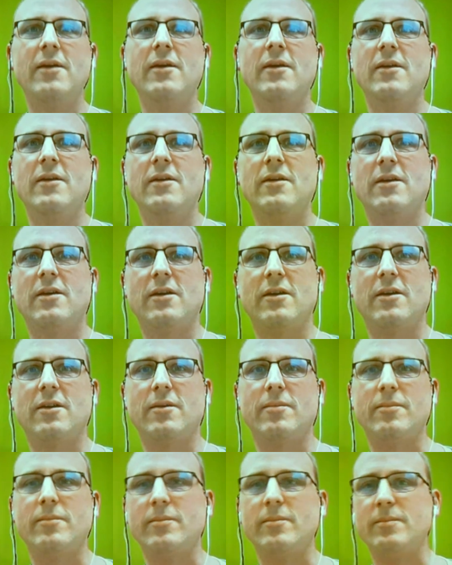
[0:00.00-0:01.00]

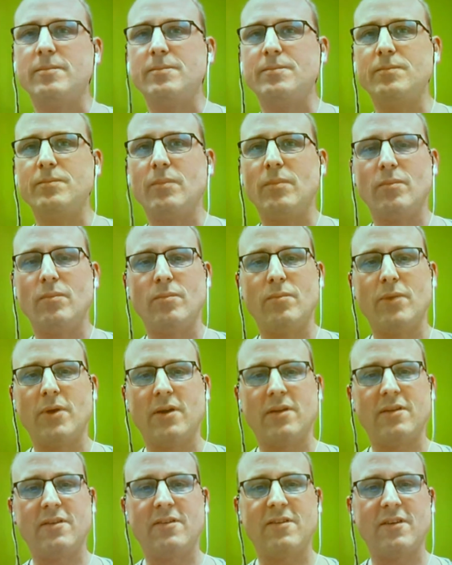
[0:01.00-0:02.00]
um, but
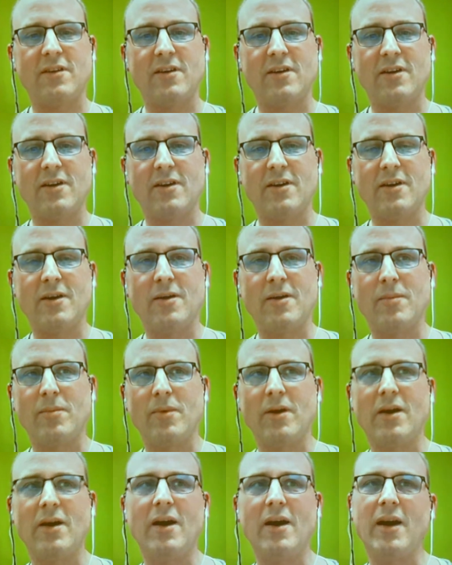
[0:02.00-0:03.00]
uh,
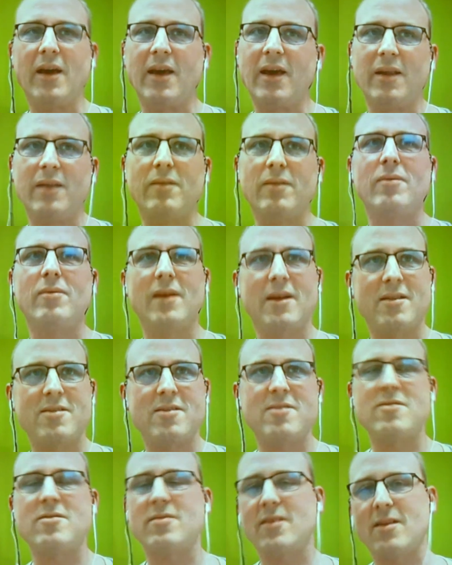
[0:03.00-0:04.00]
again, that's
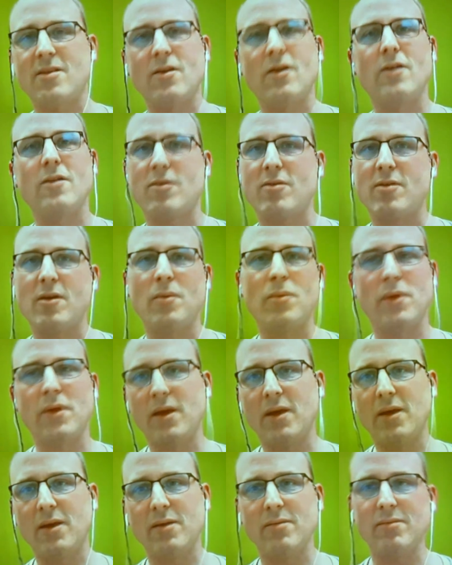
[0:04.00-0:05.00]
that's also something
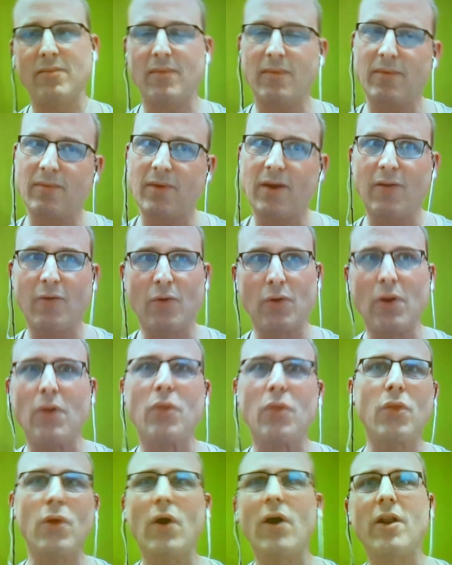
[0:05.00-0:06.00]
I've only
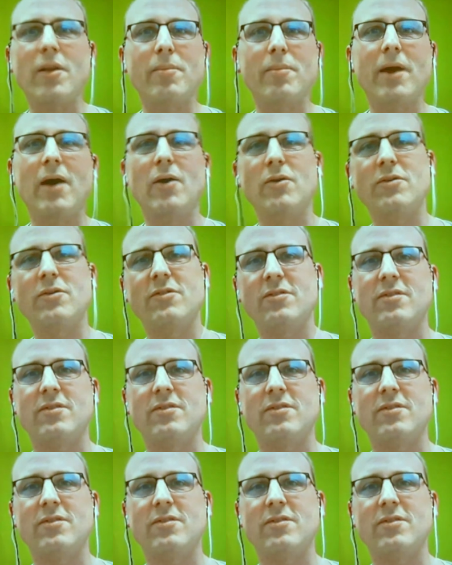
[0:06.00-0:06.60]
thought about.